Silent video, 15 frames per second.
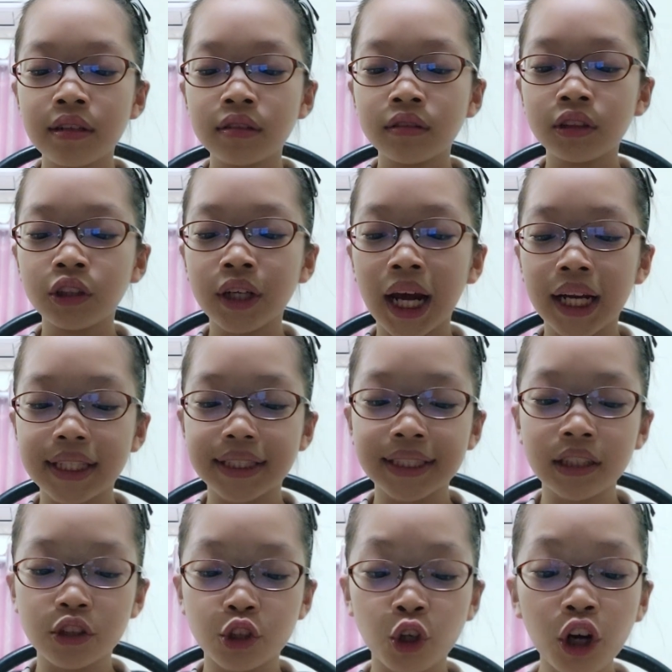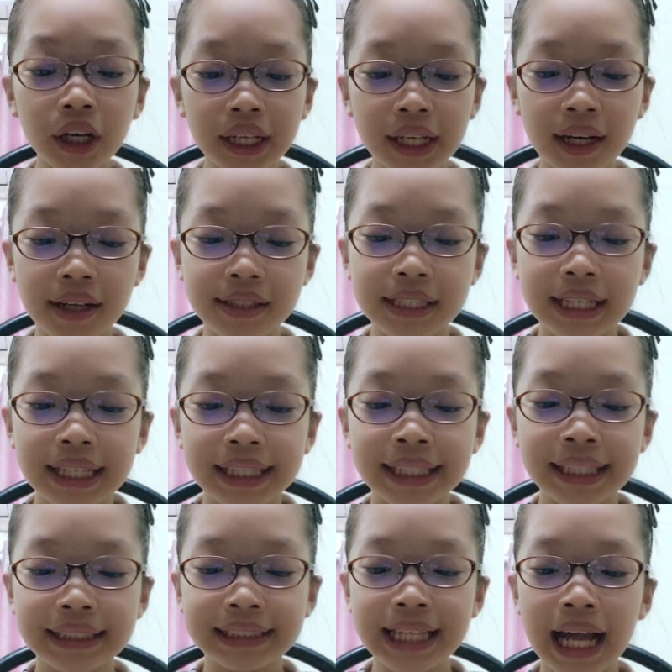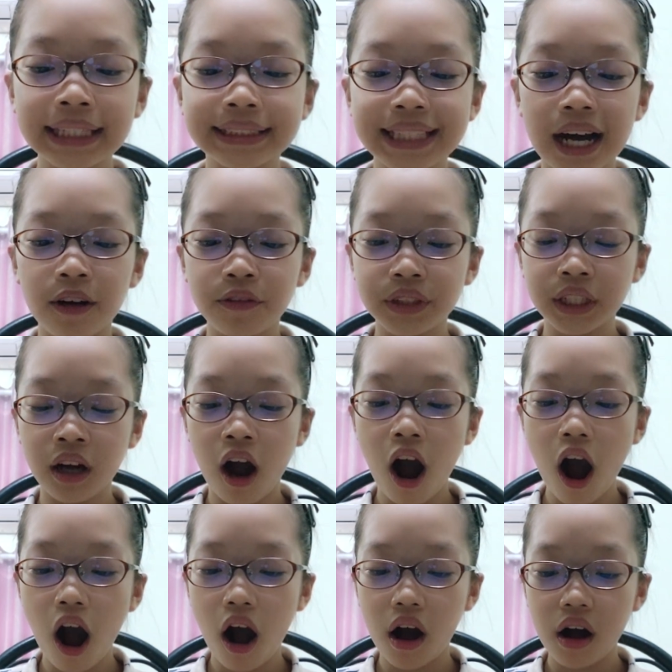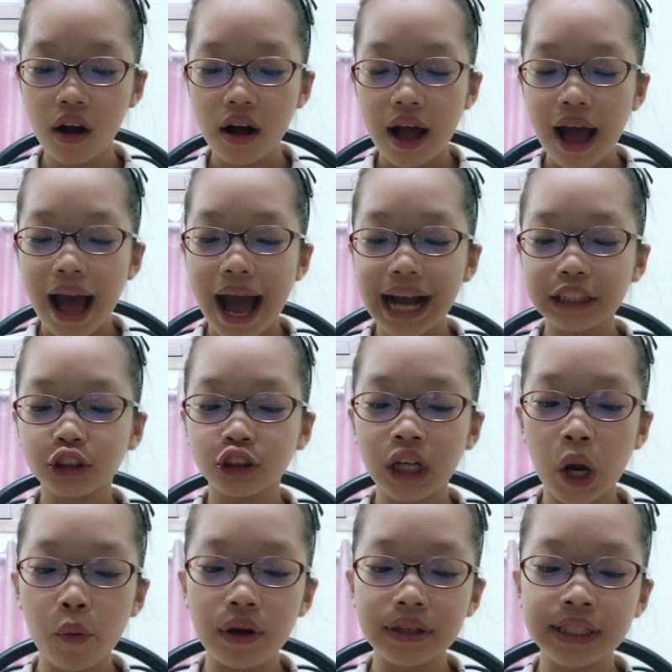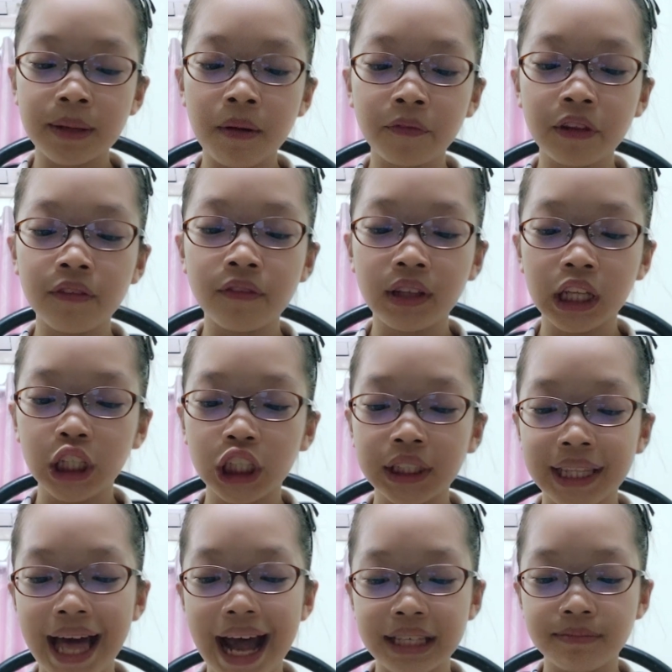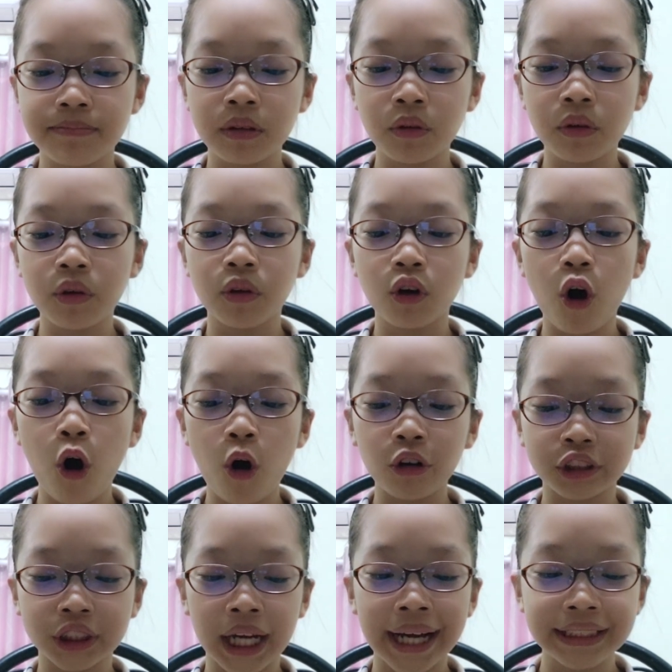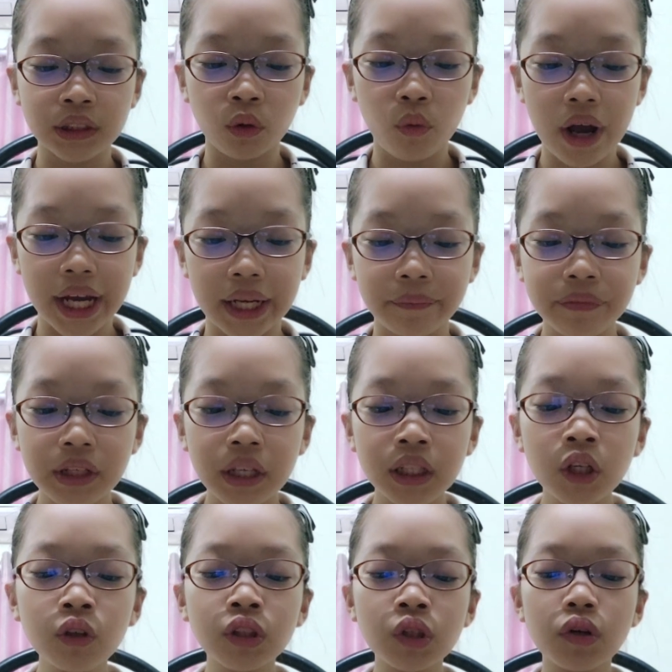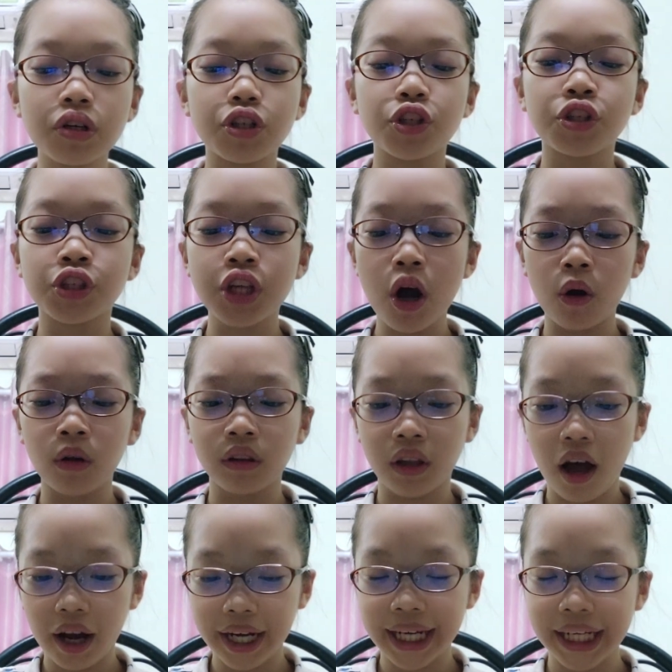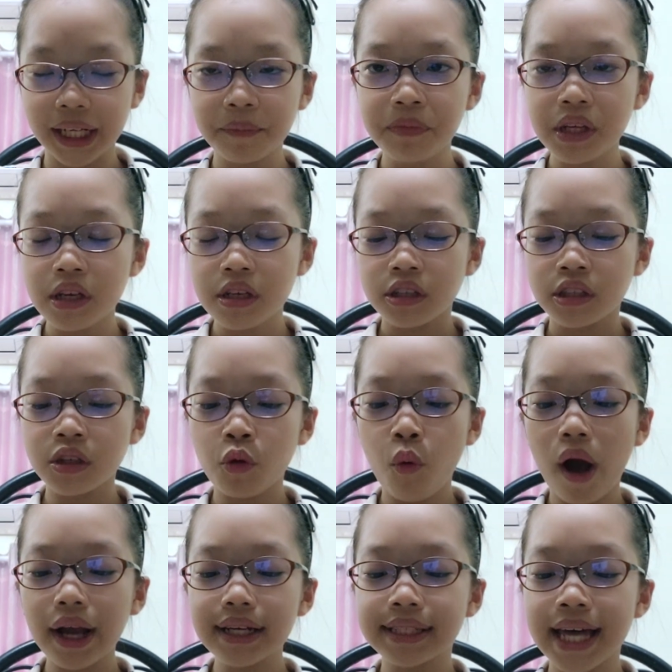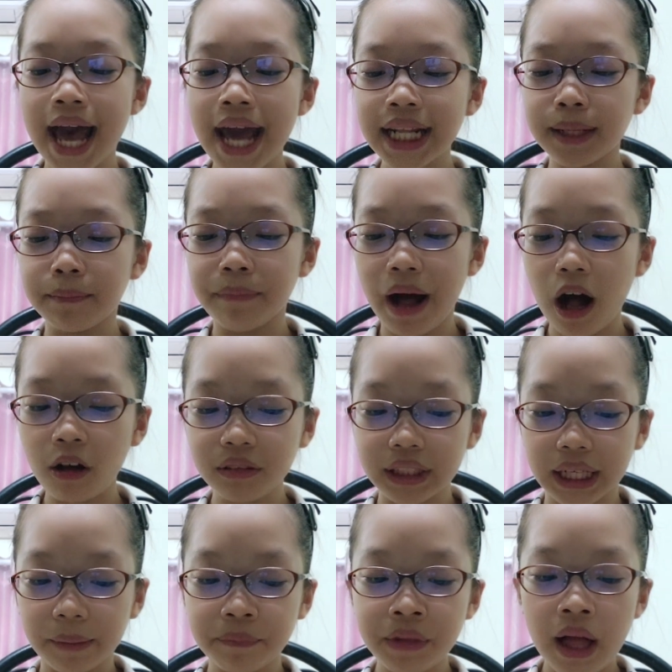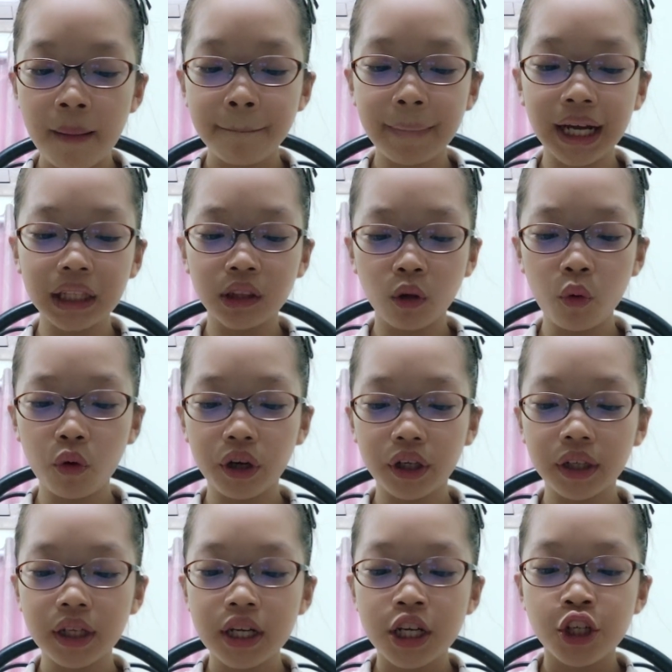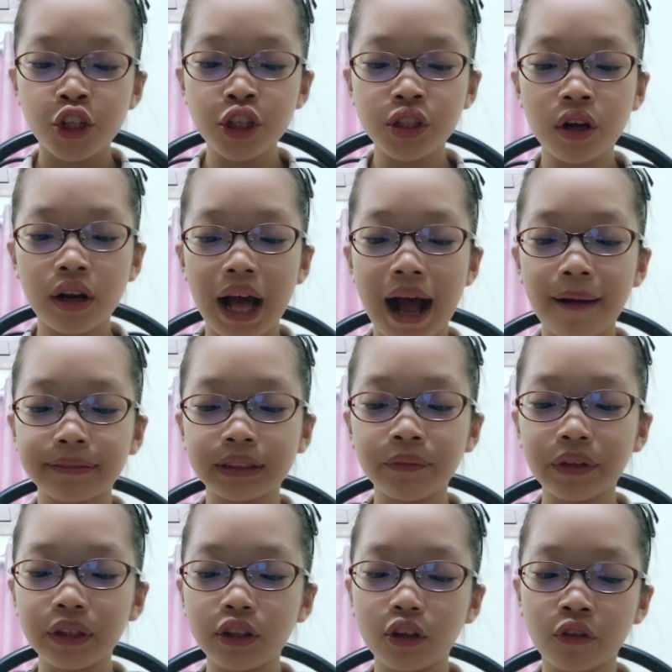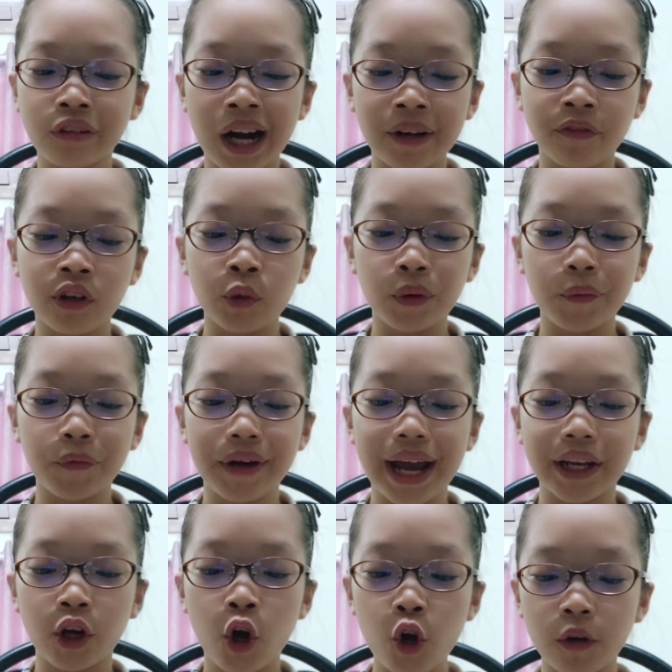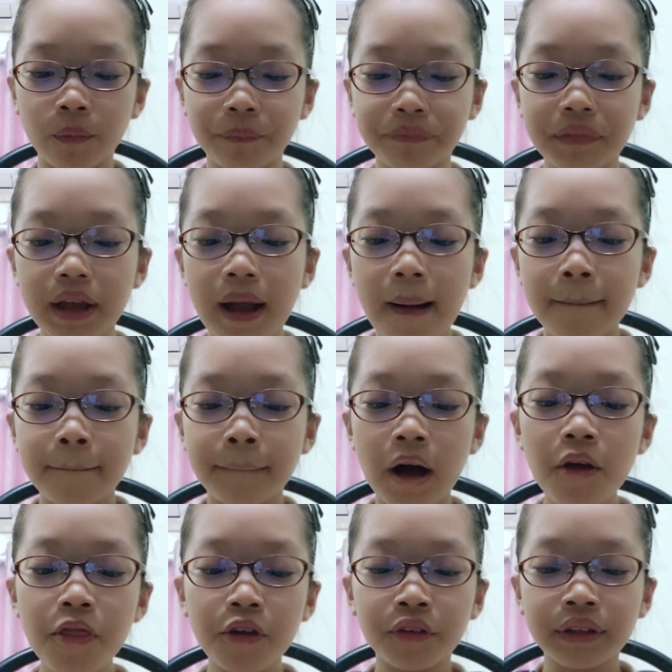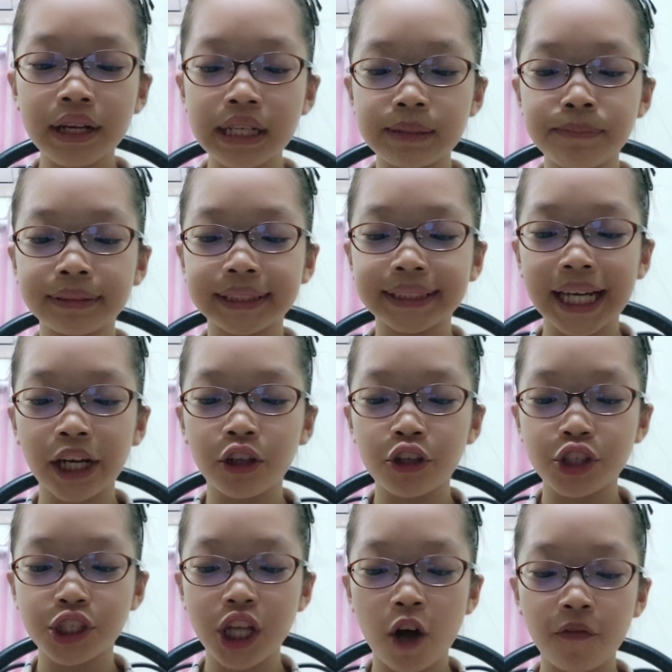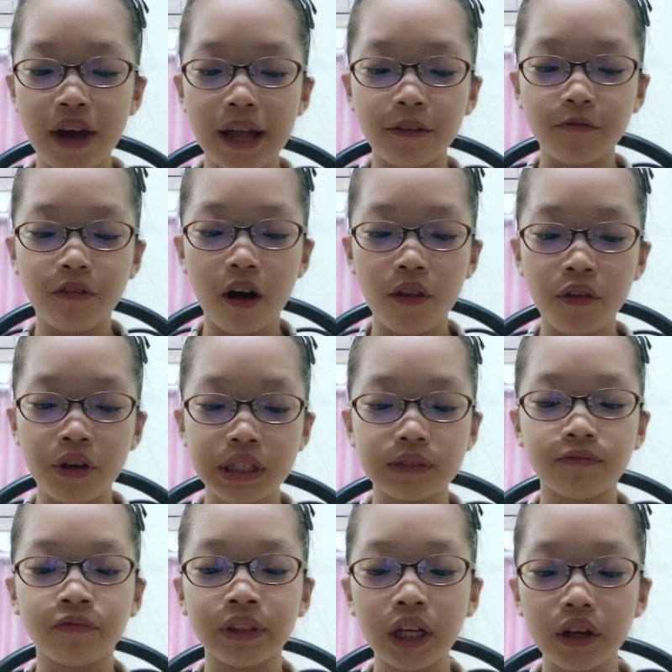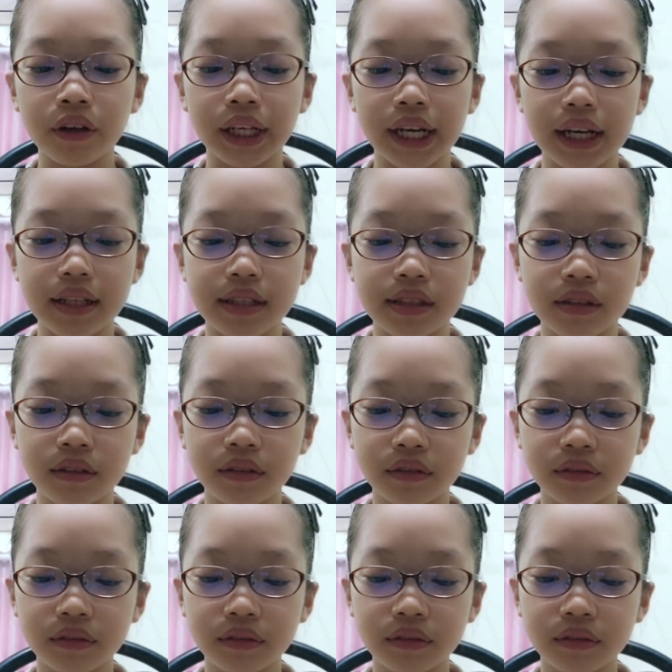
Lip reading: Did you get to see the circus? He said, sounding awe. I tried with some of the village lads, but we were all chased away. You two are so lucky. So why is Hetty bowling? My lord, she's gonna have something to cry for when we get home. Mother is beside herself and father is furious.